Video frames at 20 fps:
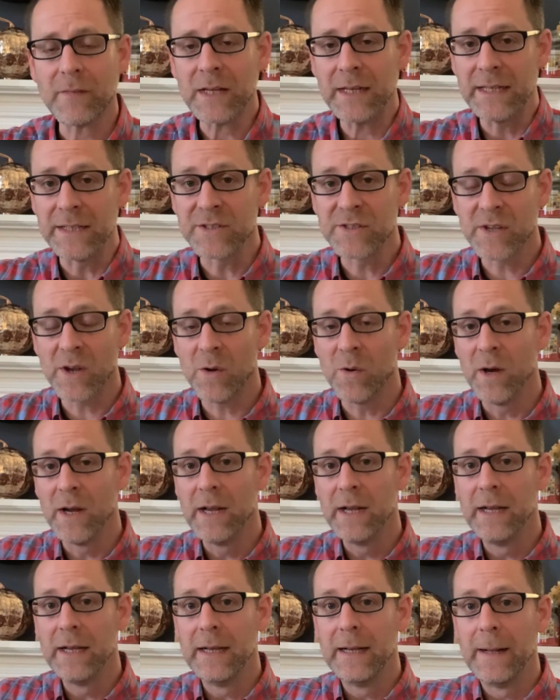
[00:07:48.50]
And so
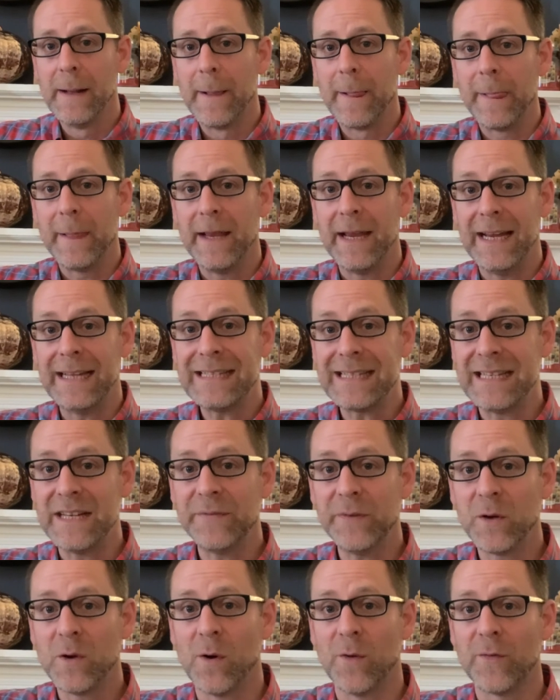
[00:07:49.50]
it's
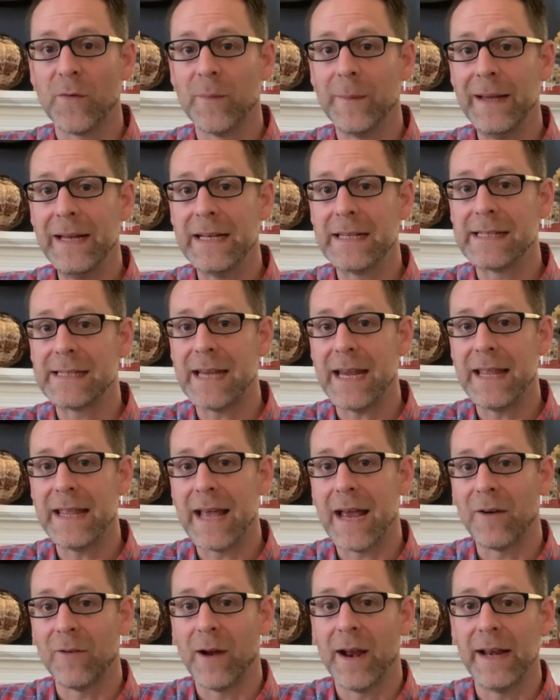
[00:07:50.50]
difficult for me to say
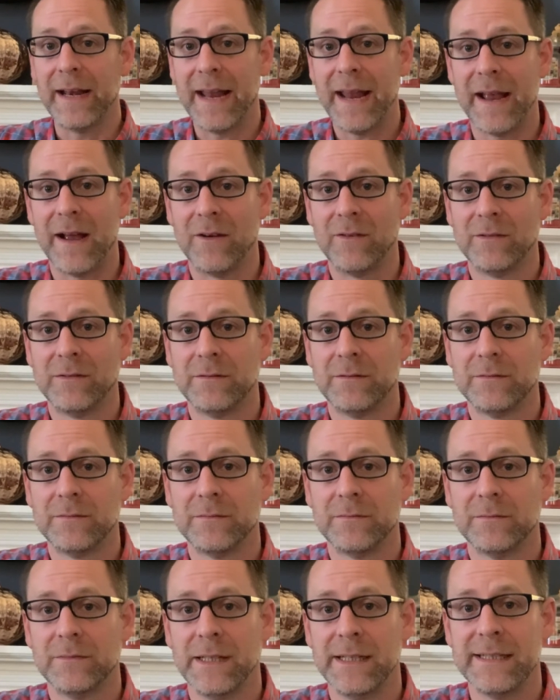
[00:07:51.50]
that right now.
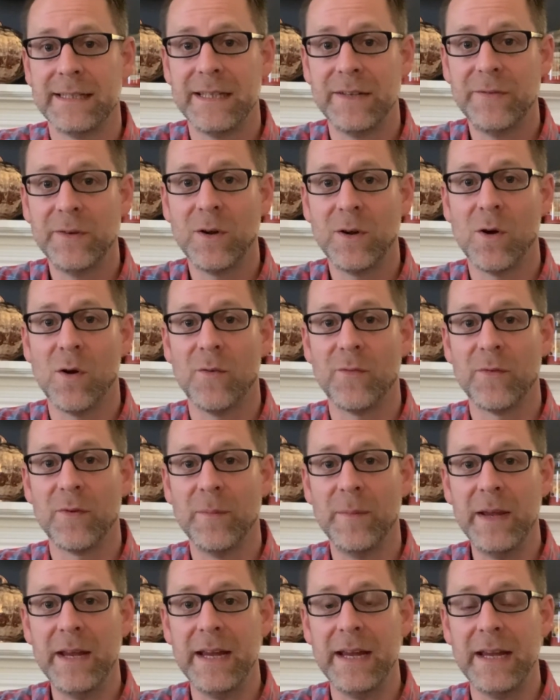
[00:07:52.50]
It's difficult for
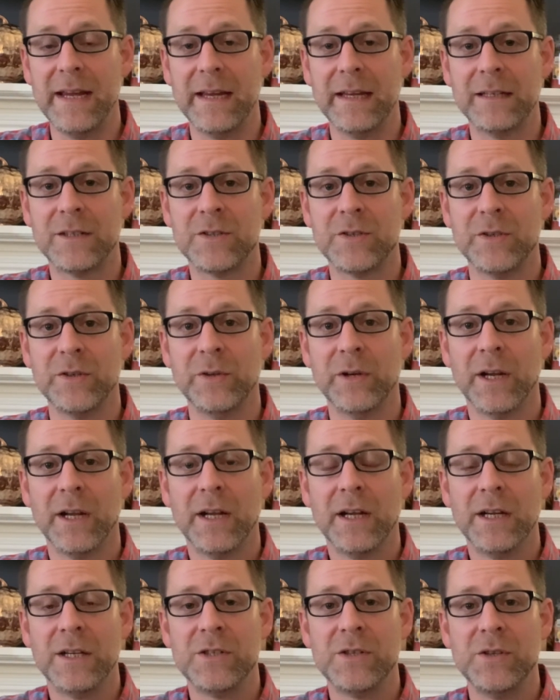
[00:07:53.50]
me to
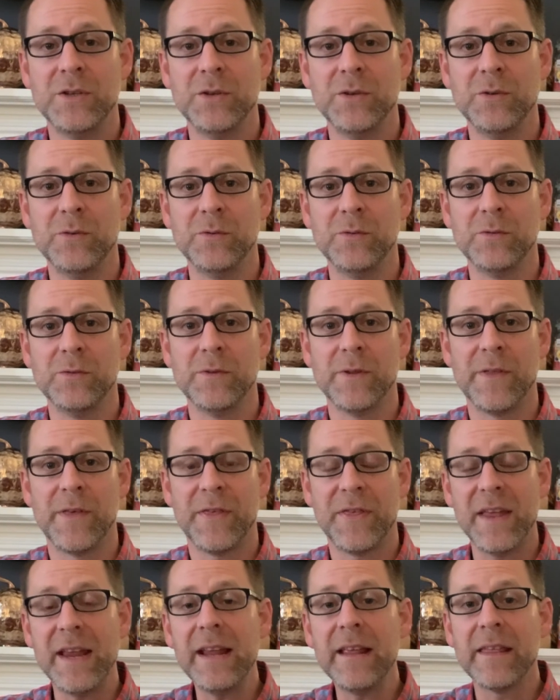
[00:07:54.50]

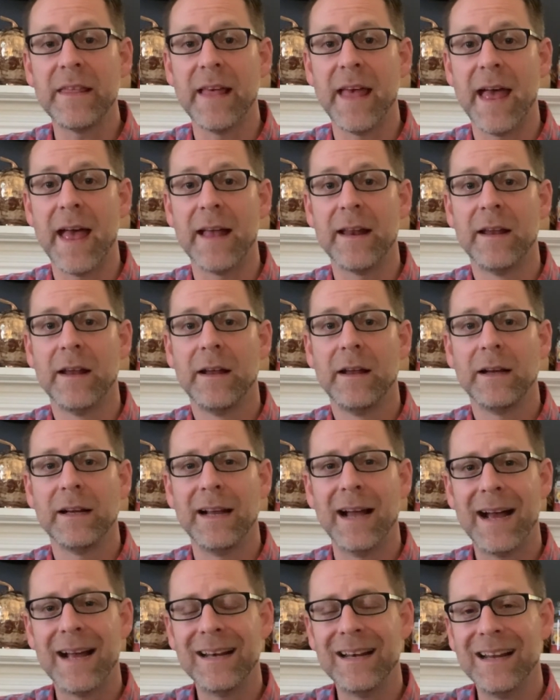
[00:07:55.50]
think that,
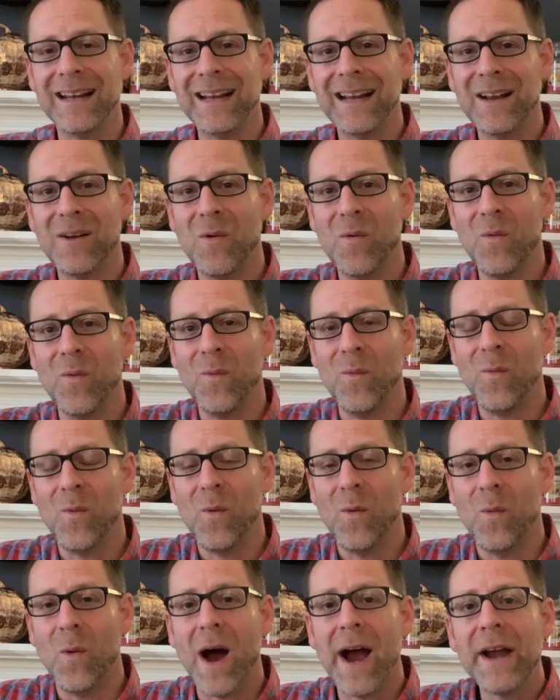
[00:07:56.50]
God,
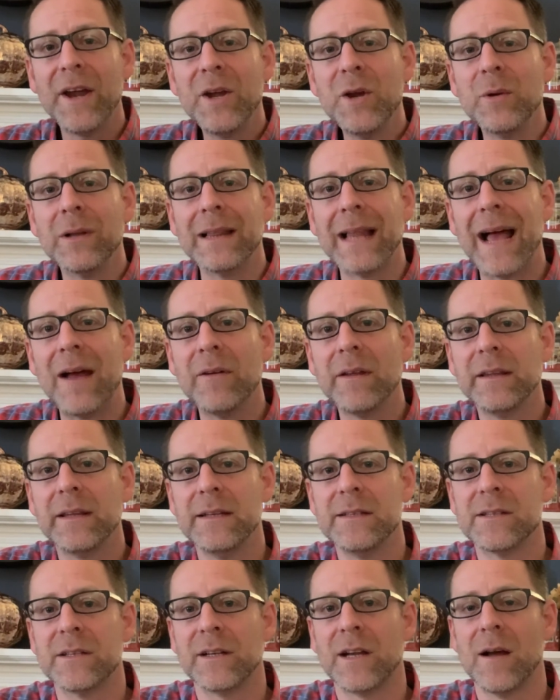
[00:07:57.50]
why are you allowing
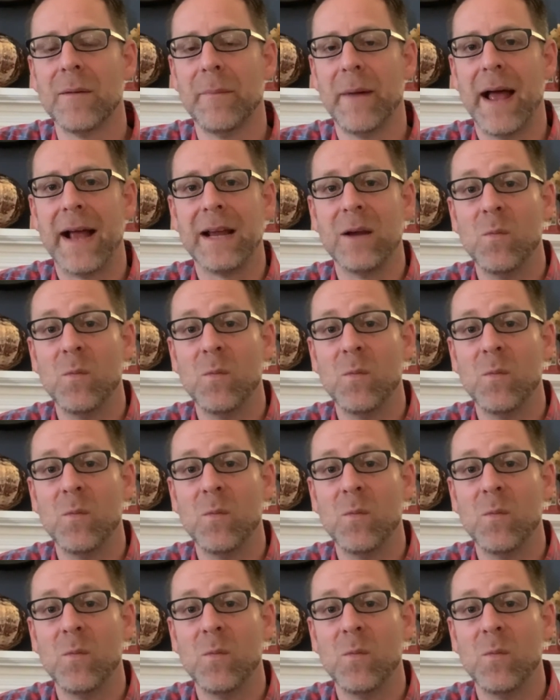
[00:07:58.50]
things to come back?